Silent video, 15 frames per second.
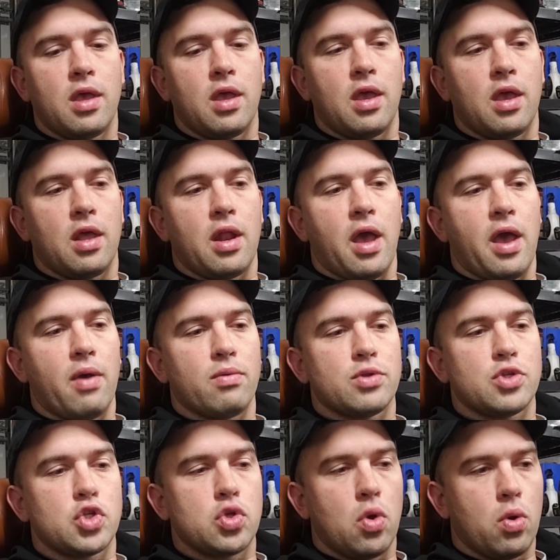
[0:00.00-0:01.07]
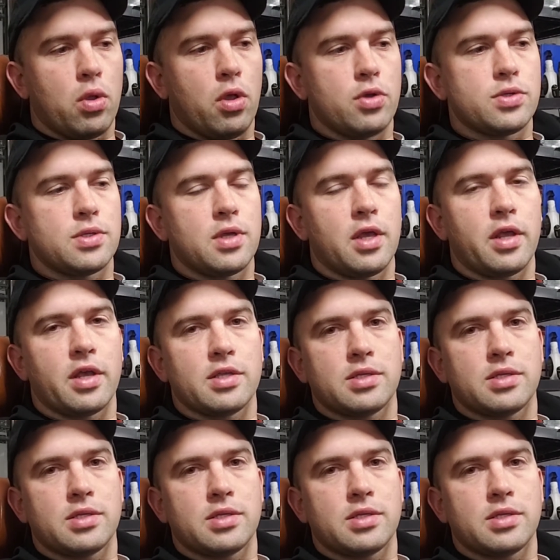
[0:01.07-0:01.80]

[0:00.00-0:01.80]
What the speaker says: and I was so close to getting it